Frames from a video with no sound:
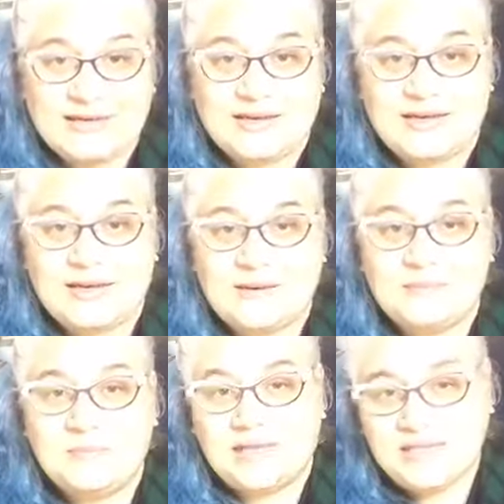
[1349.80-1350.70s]

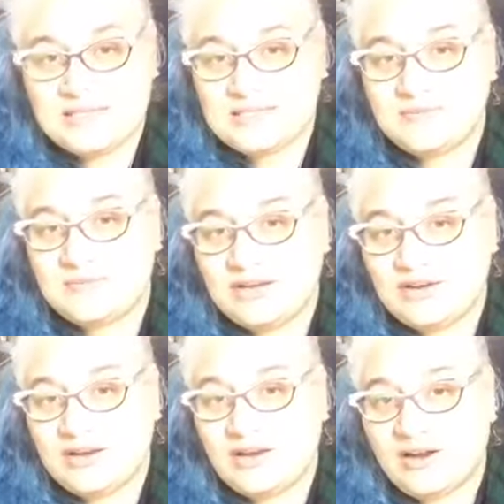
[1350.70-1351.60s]
Money is a
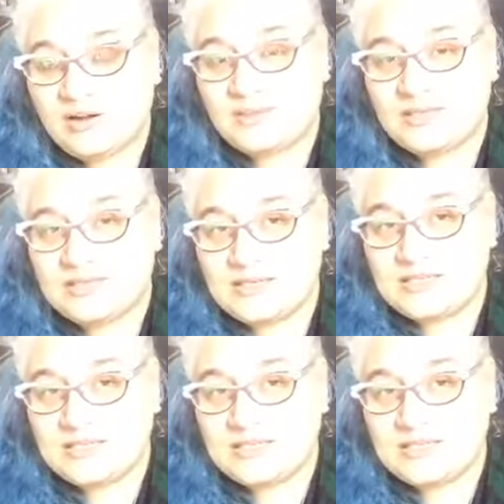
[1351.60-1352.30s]
very hard one